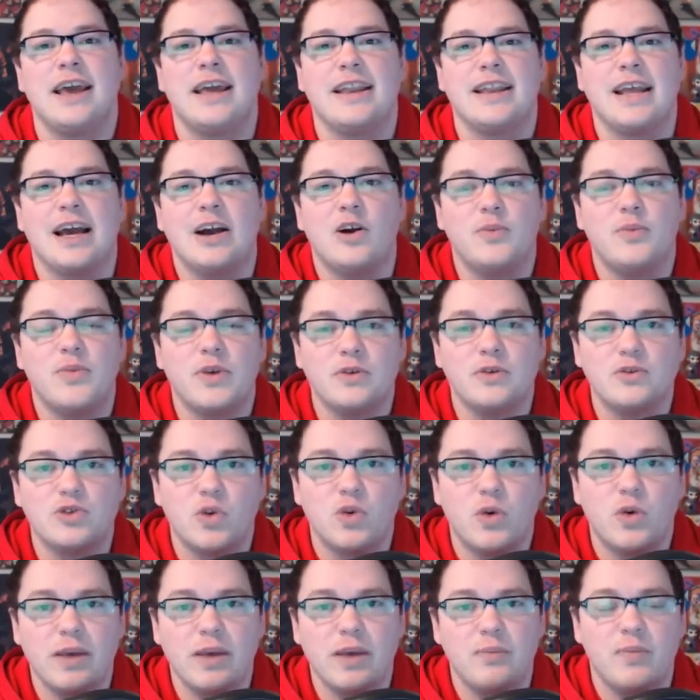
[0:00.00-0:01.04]
I hope you
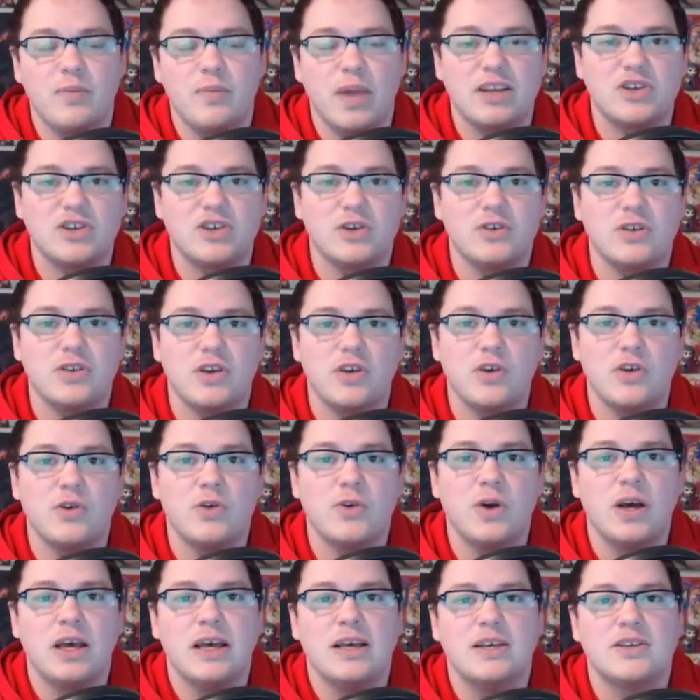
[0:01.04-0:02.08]
enjoy. Make sure that you
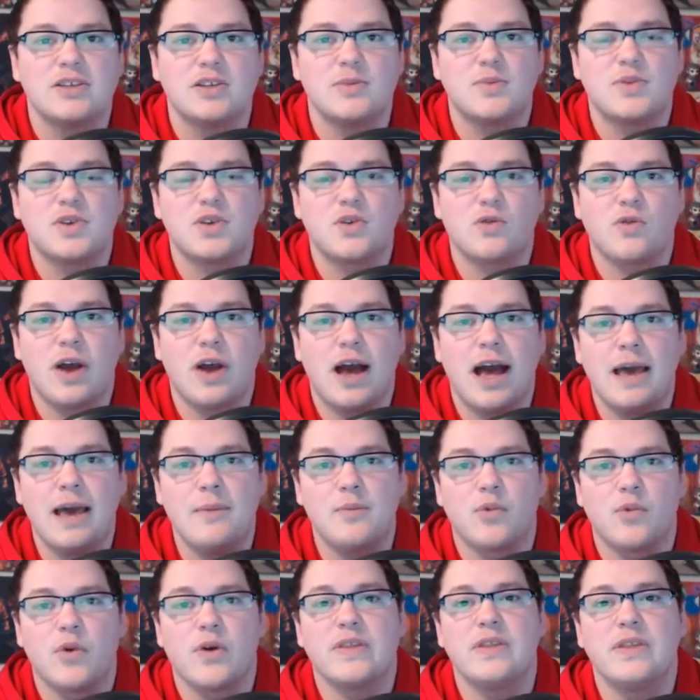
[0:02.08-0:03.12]
subscribe,
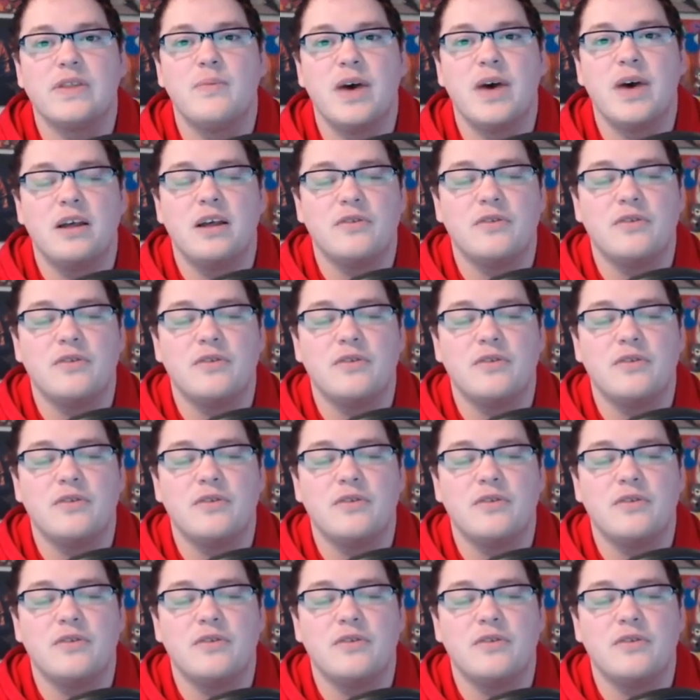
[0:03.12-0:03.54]
ring the bell for